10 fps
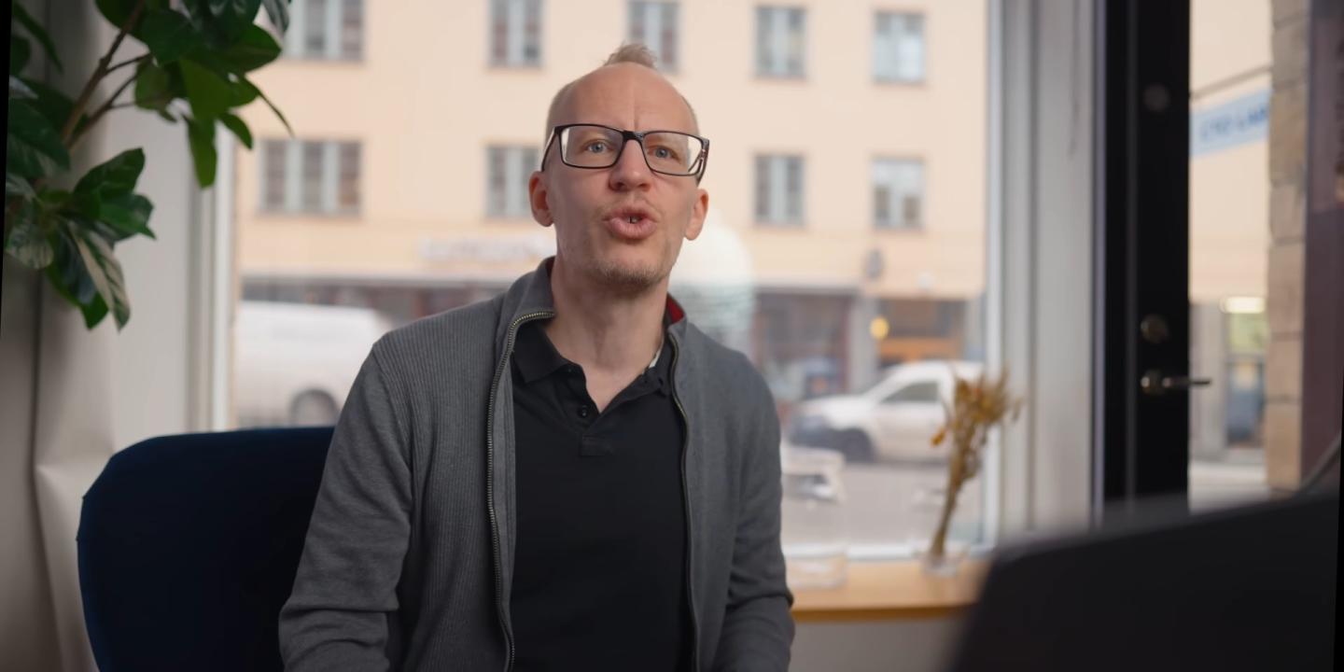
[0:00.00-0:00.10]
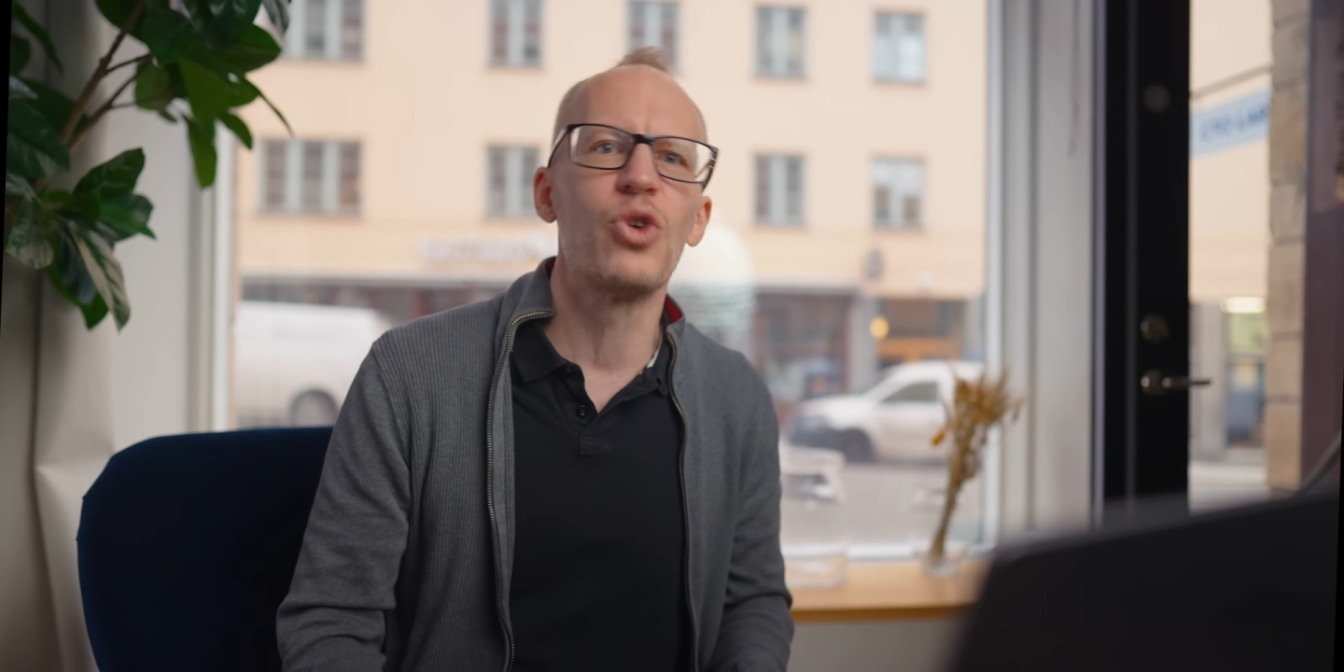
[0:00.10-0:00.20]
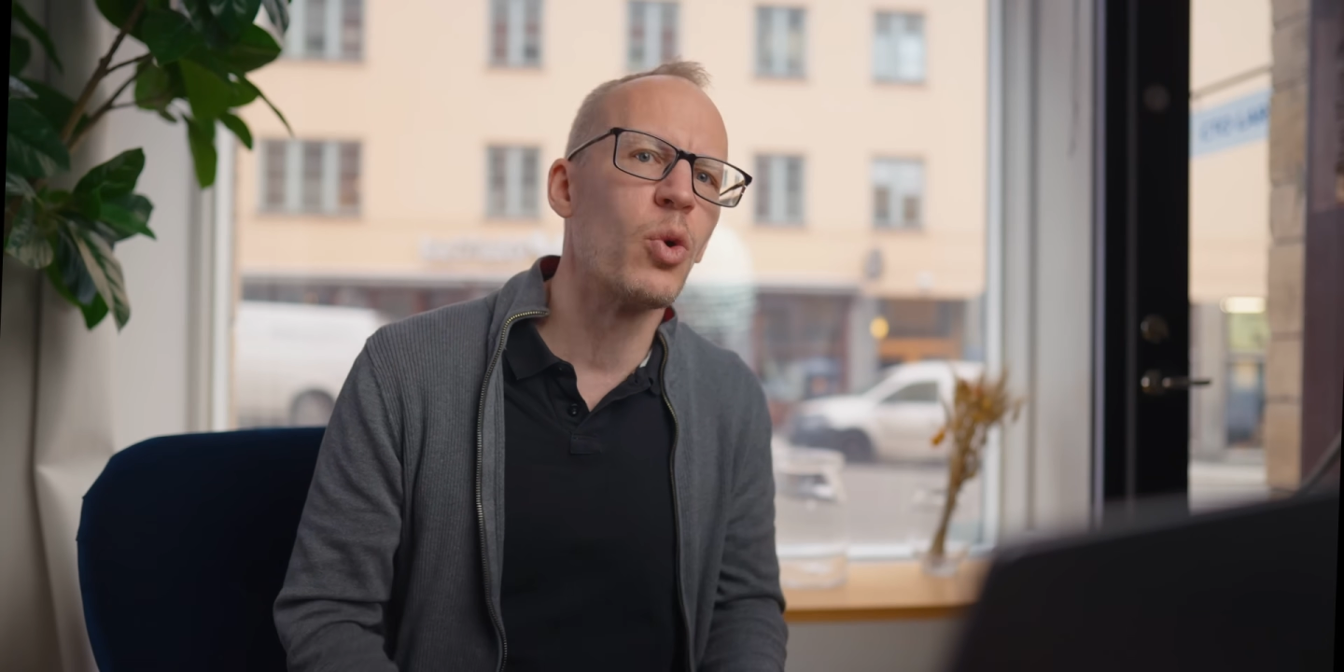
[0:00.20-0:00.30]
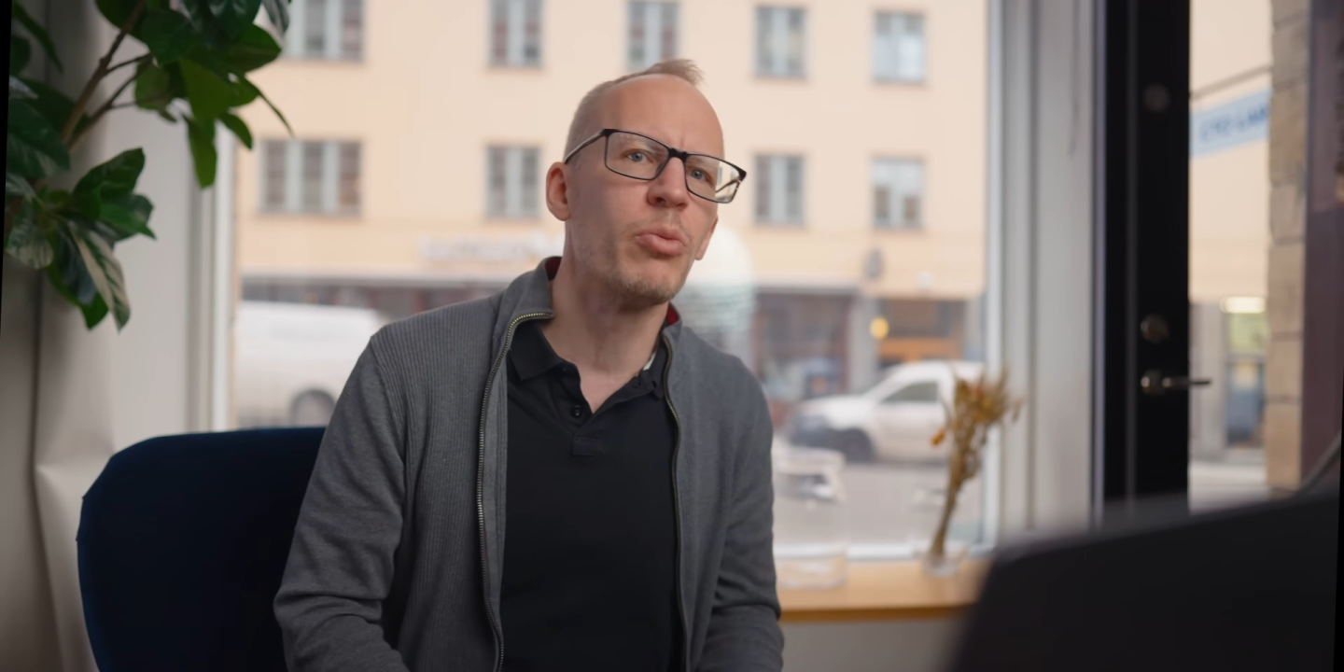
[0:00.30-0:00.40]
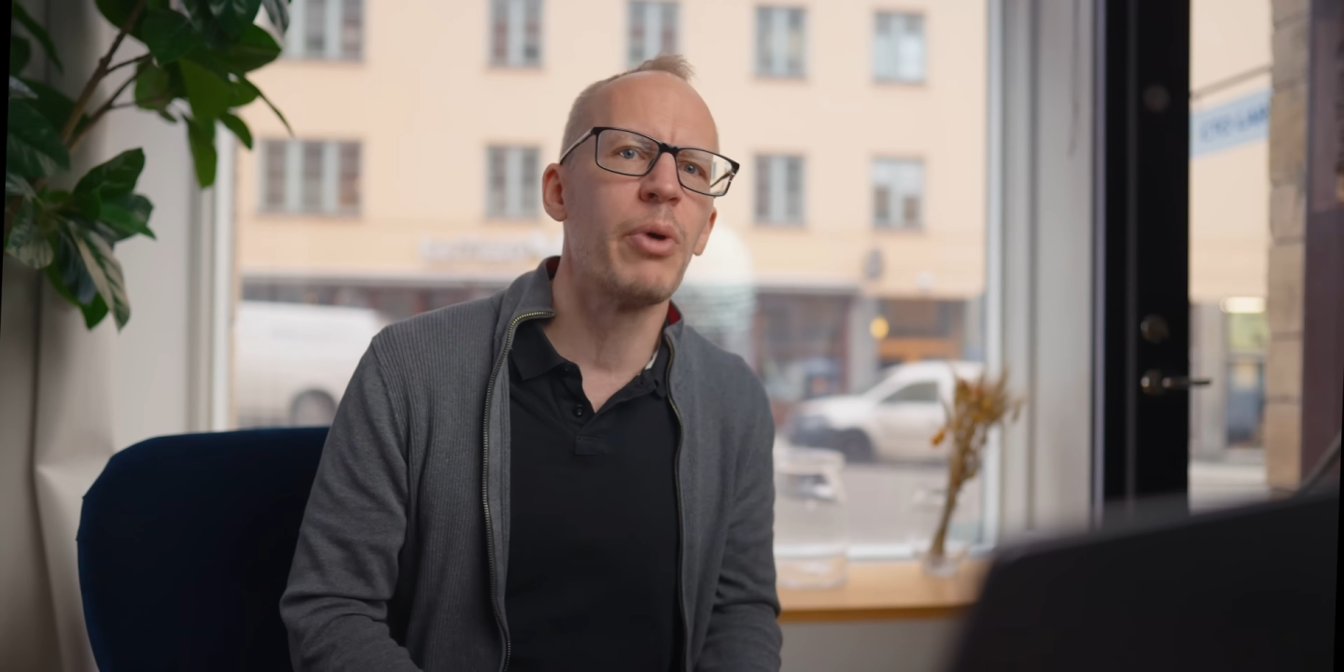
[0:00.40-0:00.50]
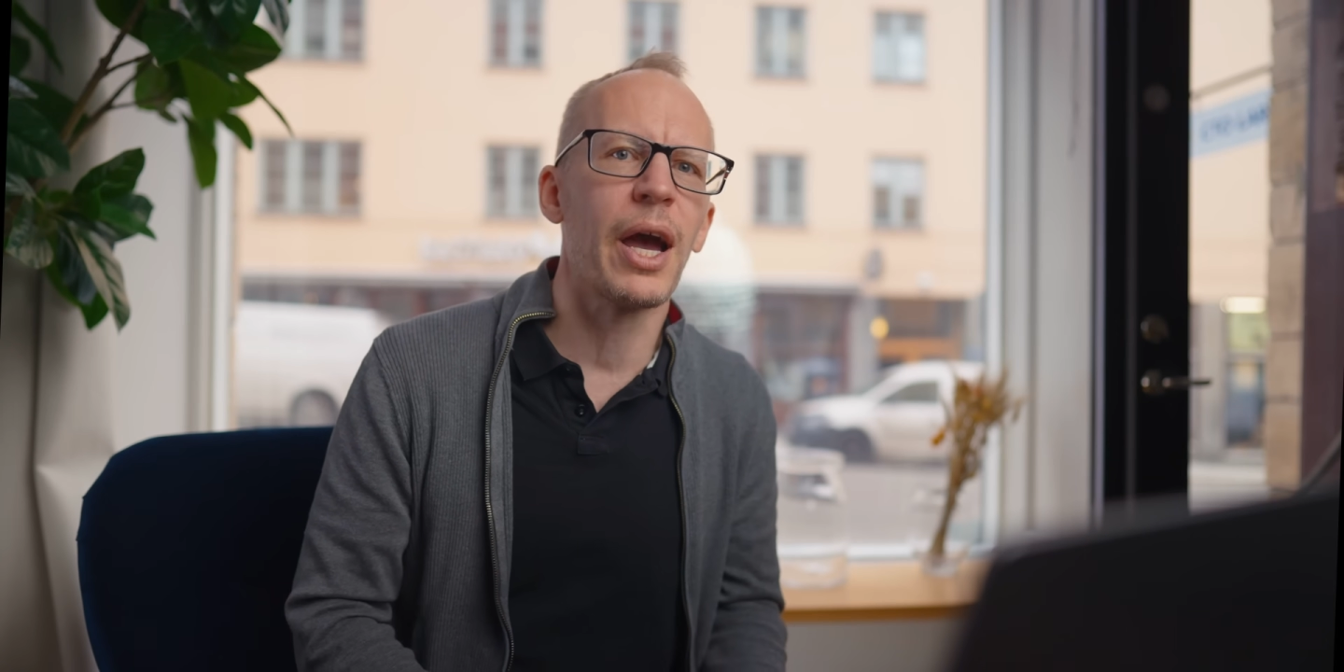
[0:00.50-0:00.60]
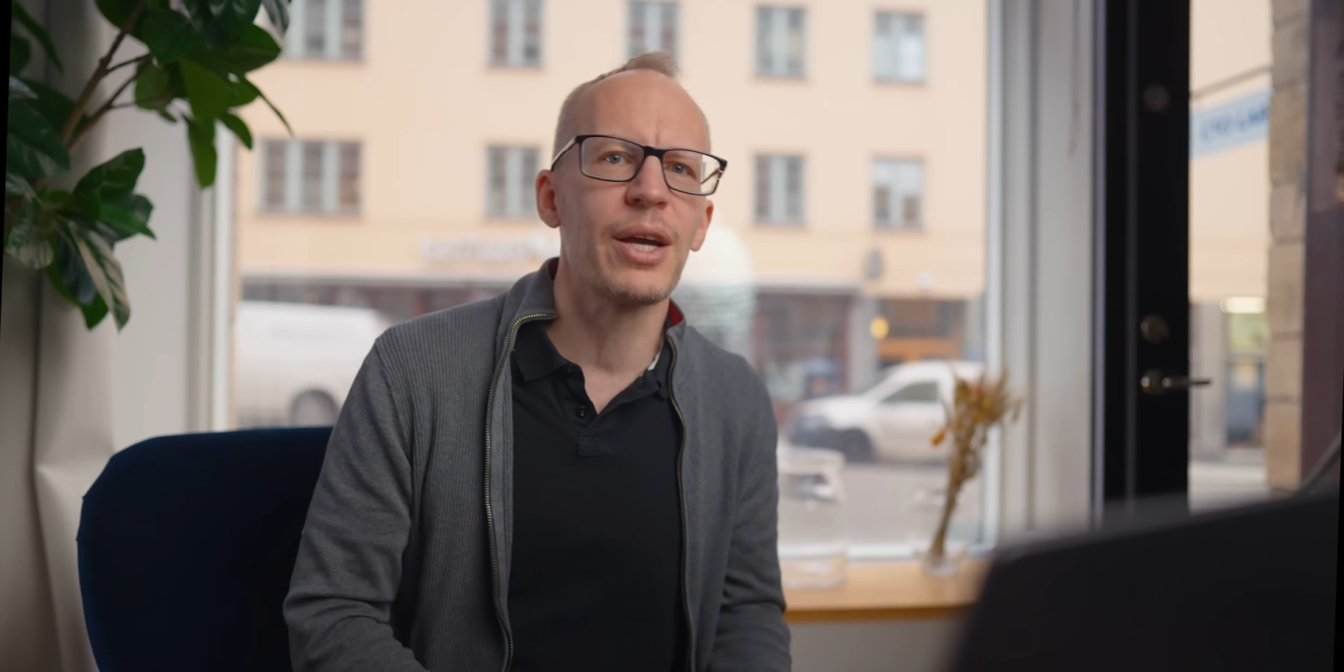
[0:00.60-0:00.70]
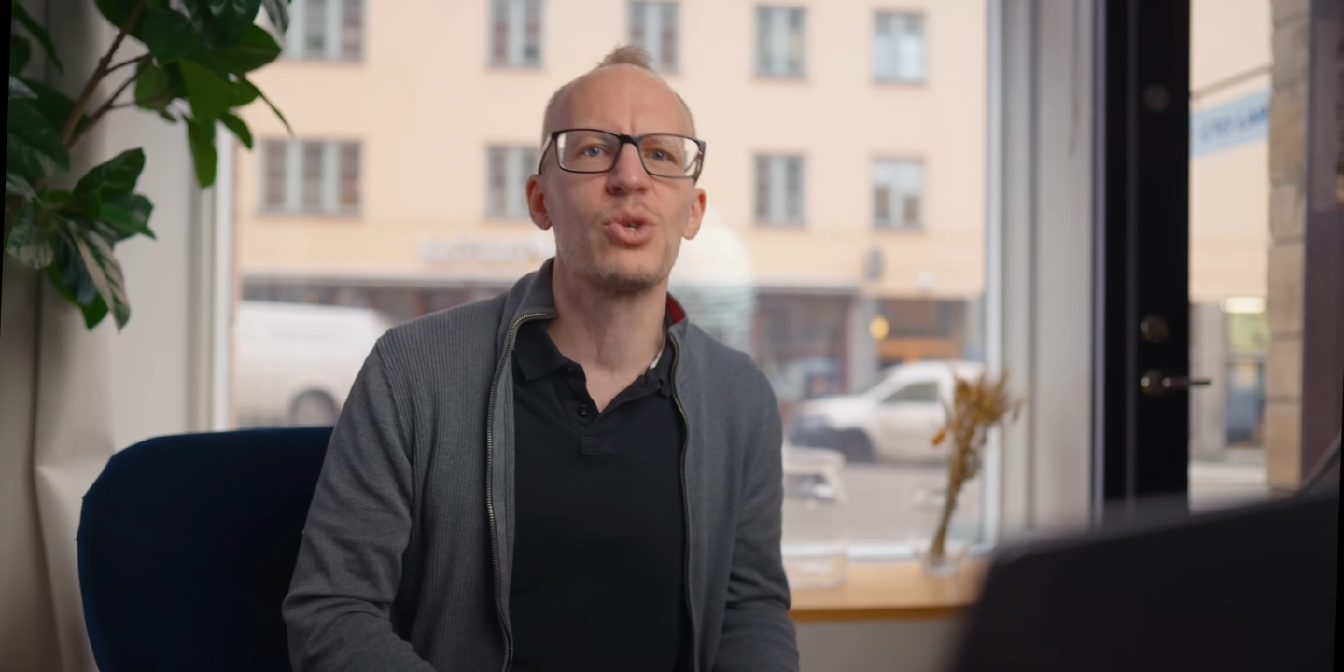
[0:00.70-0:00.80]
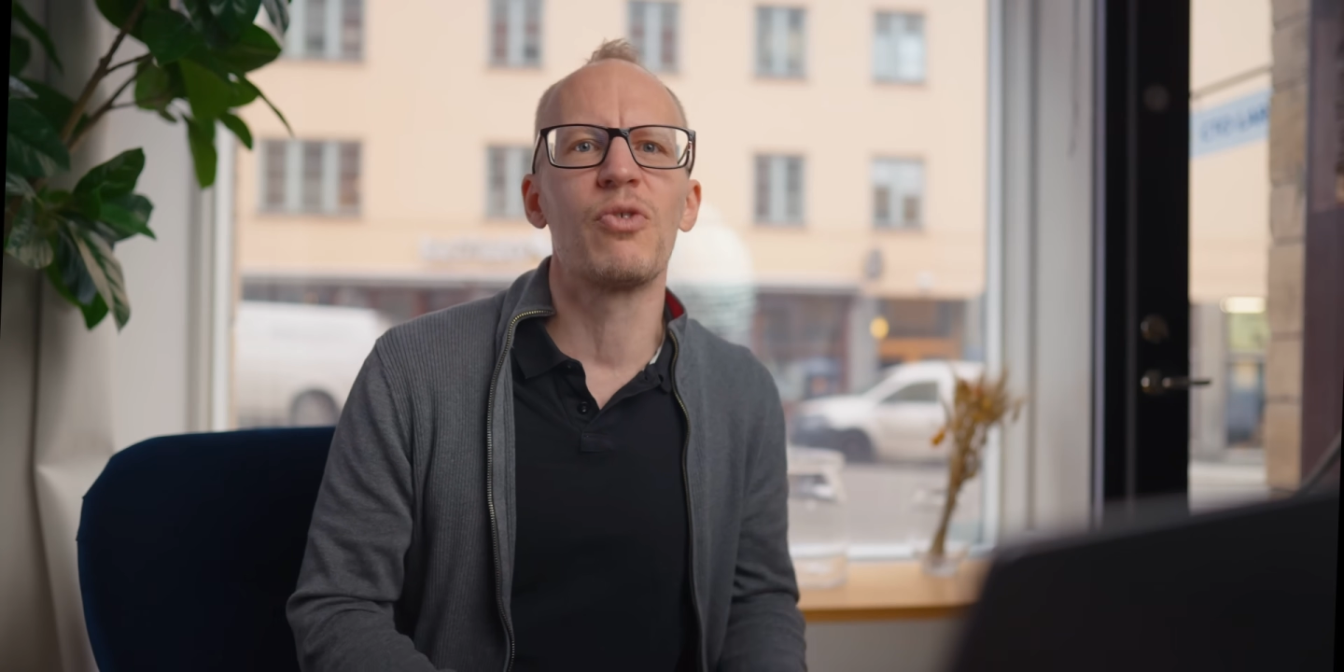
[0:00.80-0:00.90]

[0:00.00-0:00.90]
rollbacks